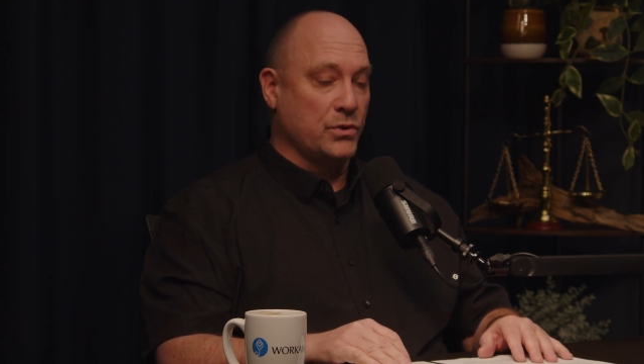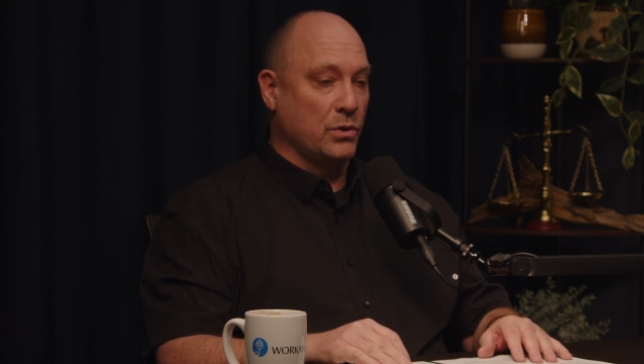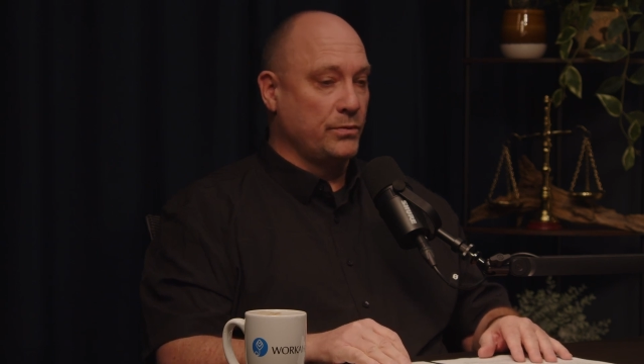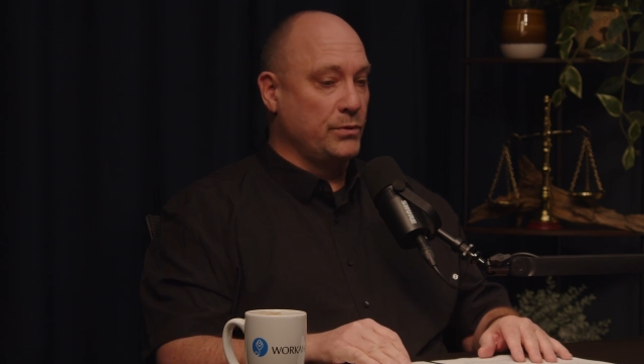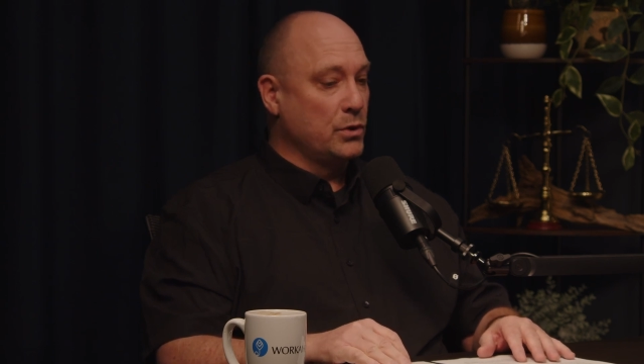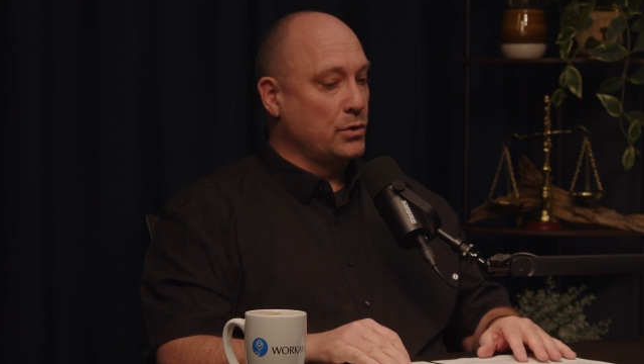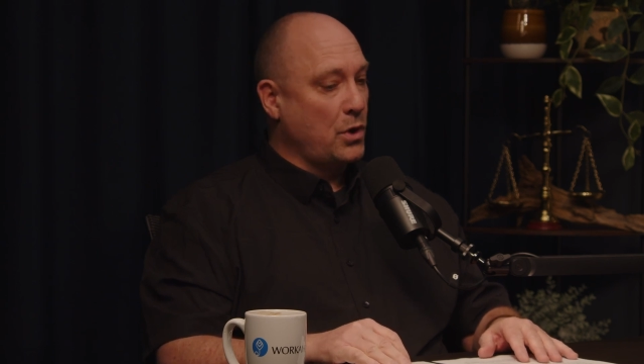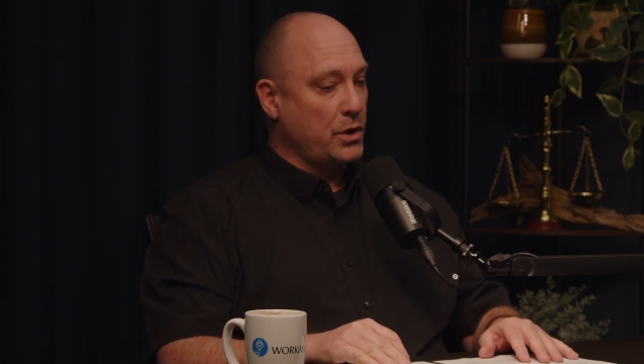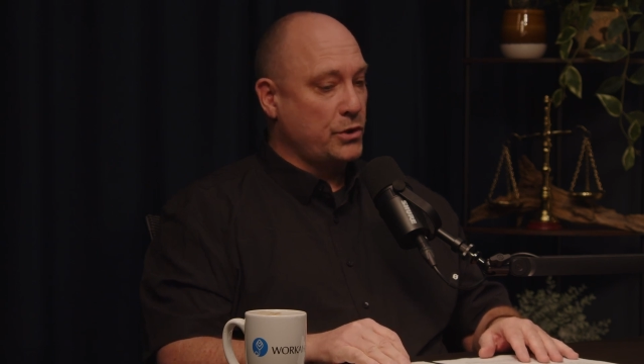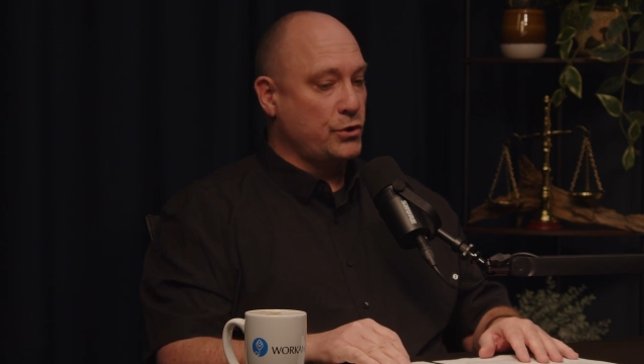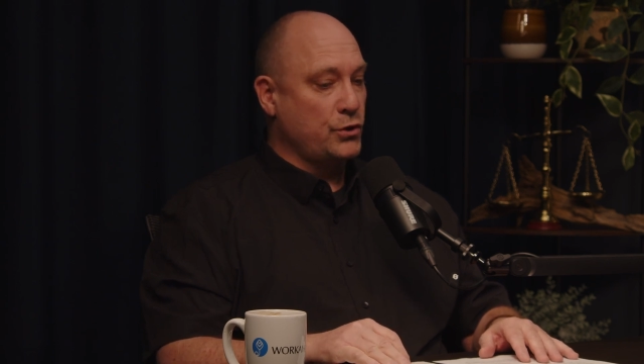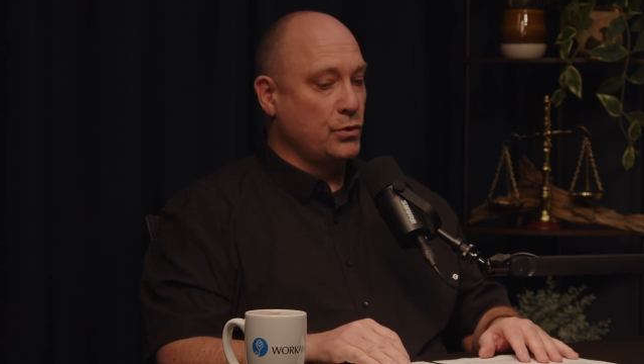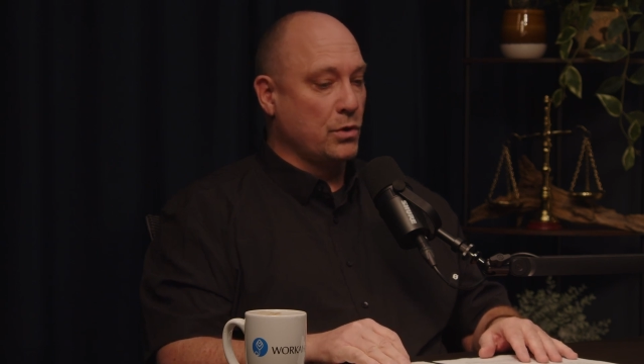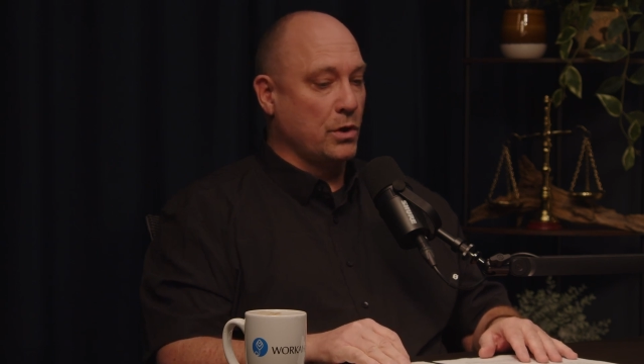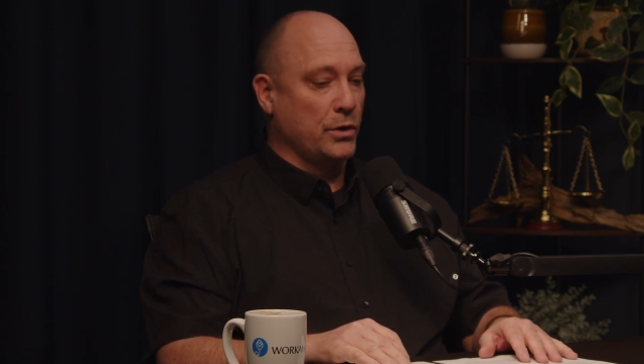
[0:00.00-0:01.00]
if you're not
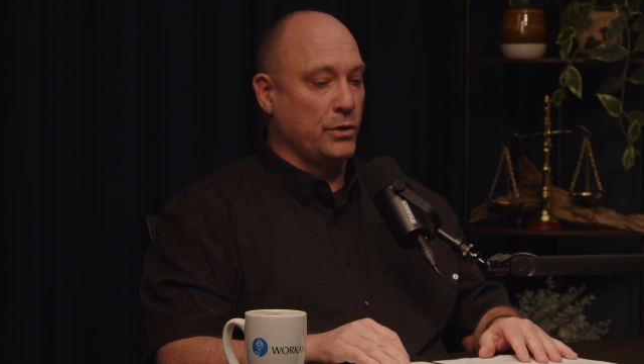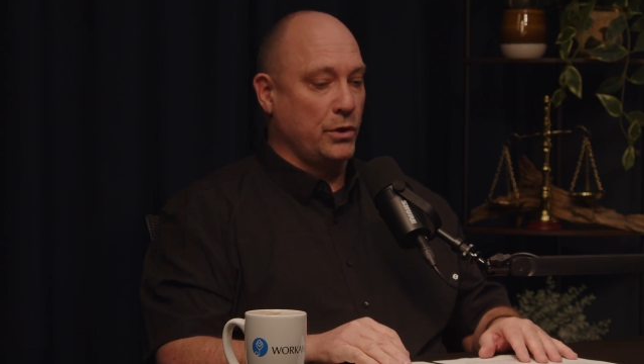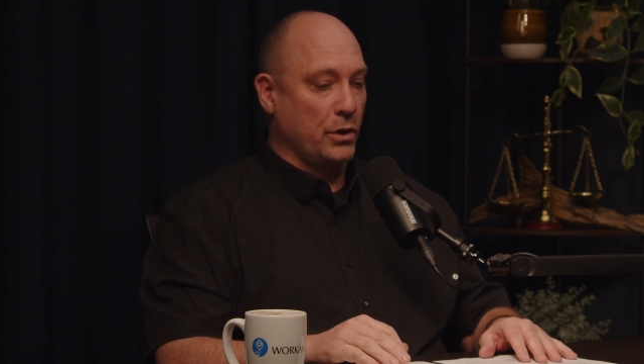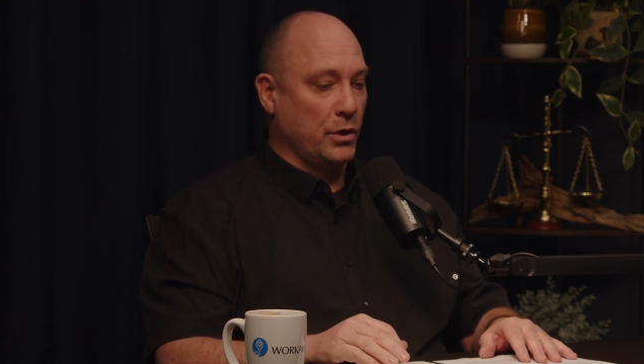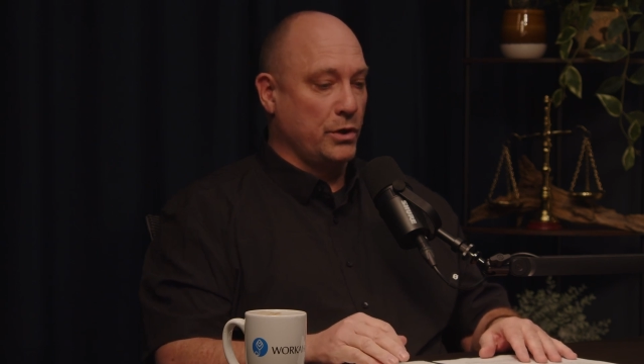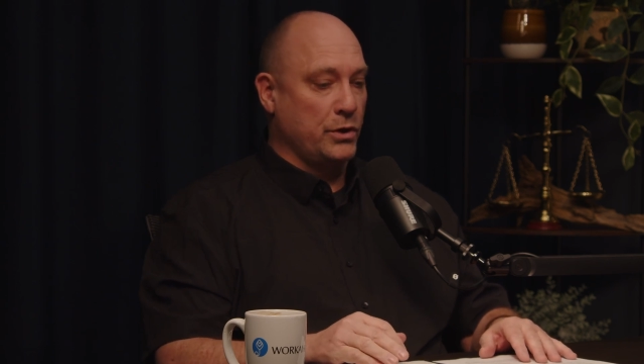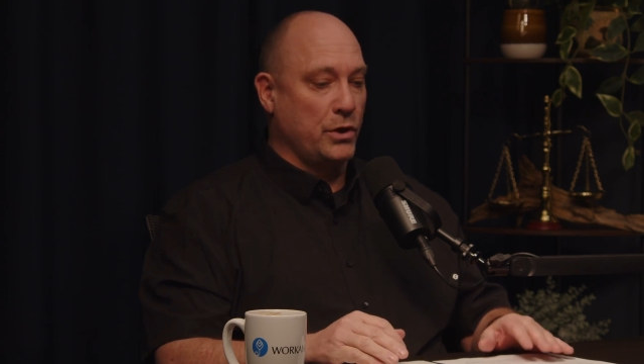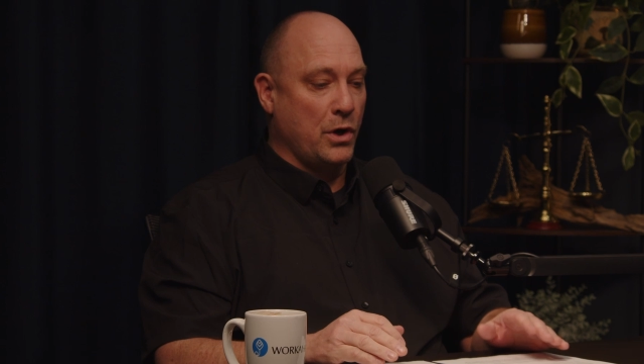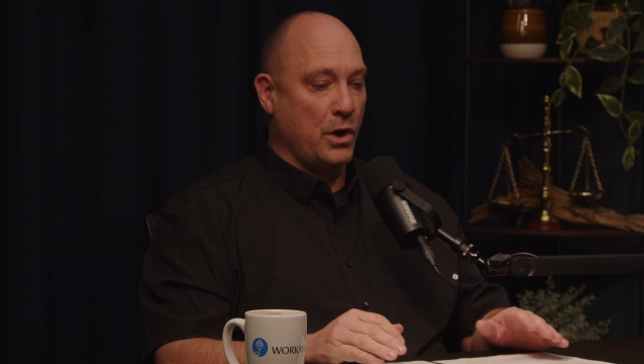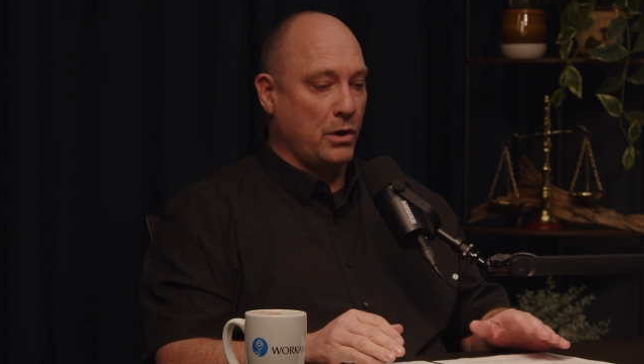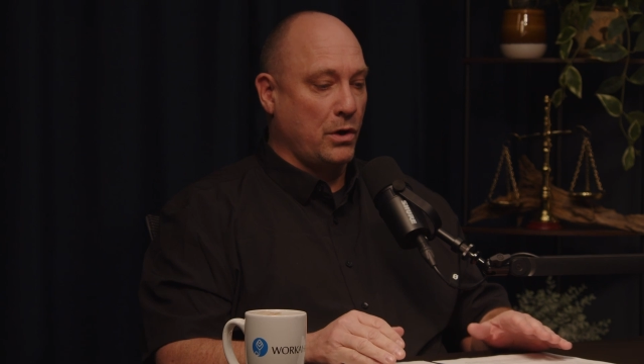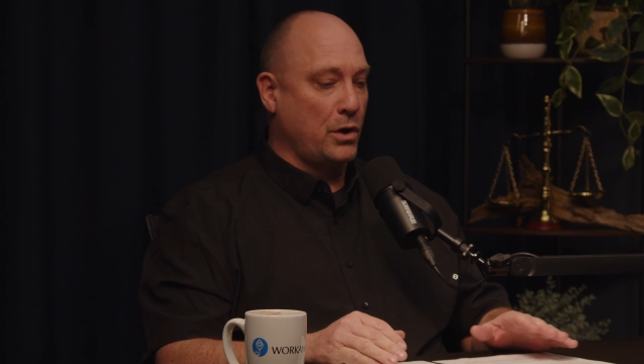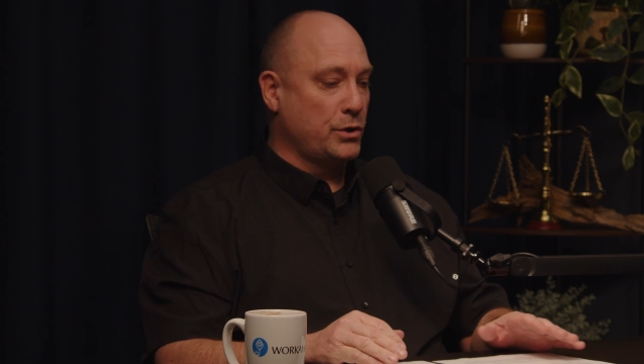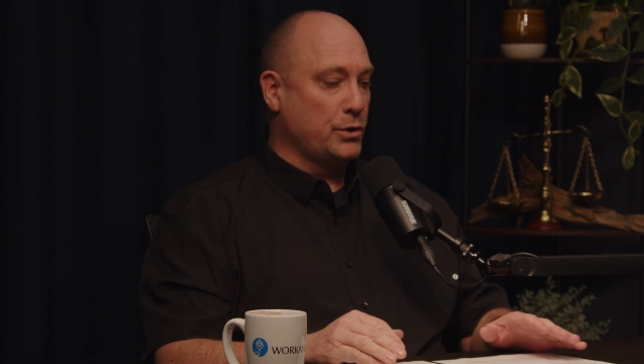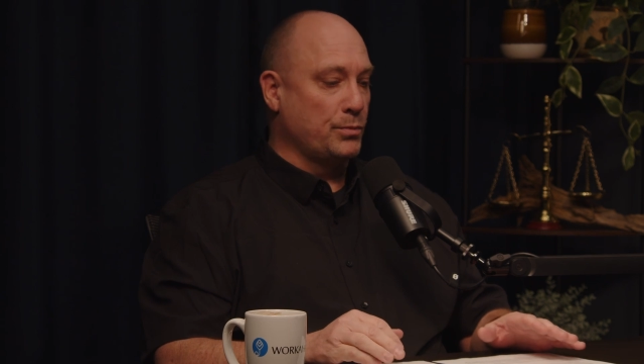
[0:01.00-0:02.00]
sure and you're a young
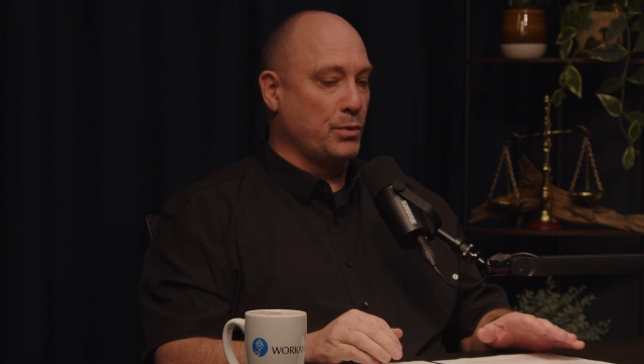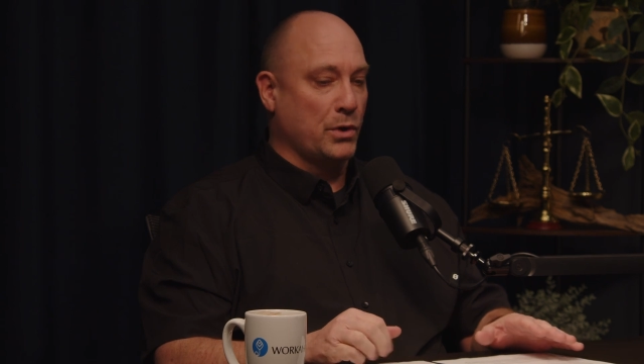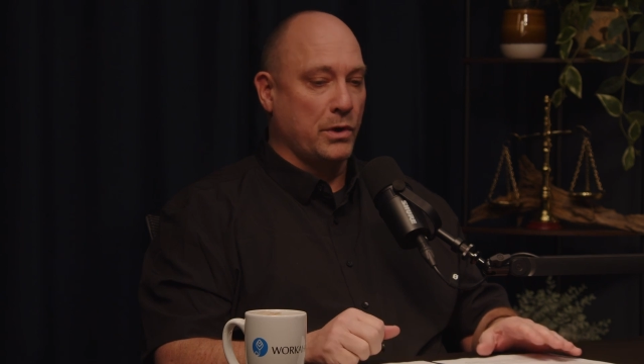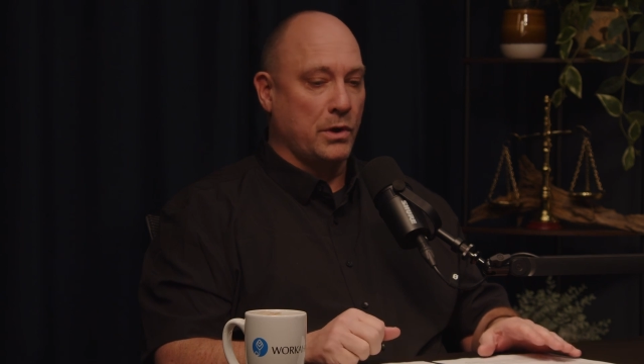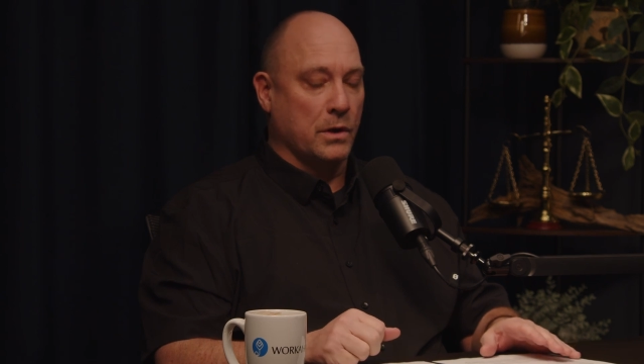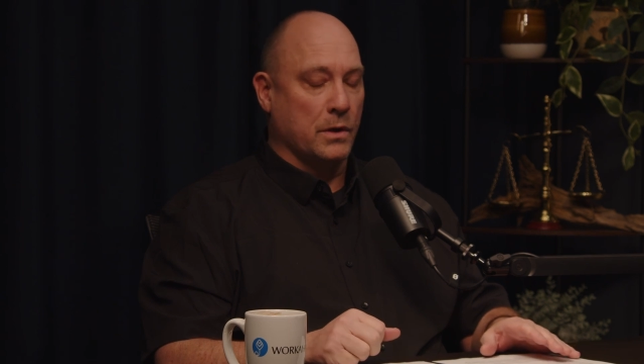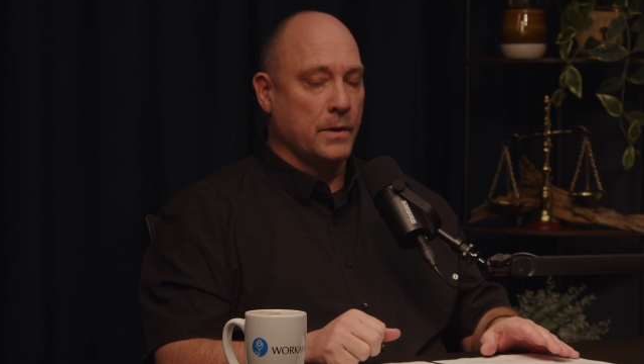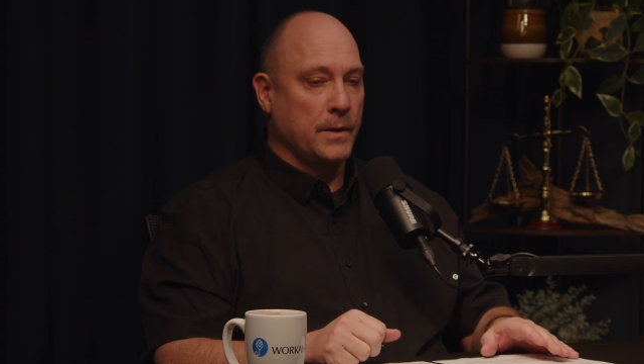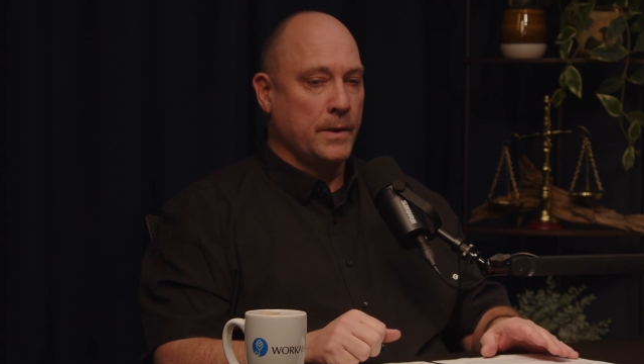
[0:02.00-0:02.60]
entrepreneur,